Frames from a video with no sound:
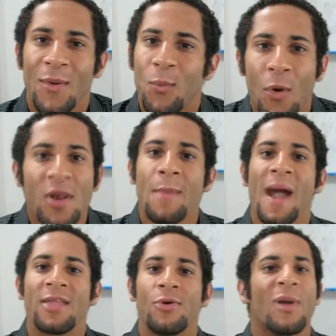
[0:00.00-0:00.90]
What am
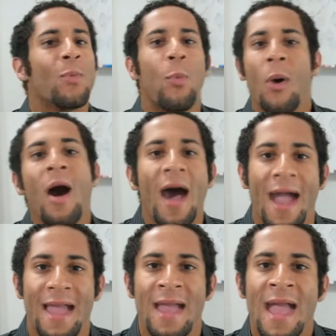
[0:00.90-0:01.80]
I doing?
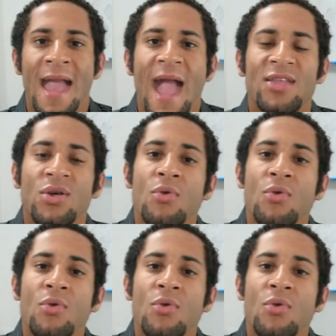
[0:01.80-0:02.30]
Why? And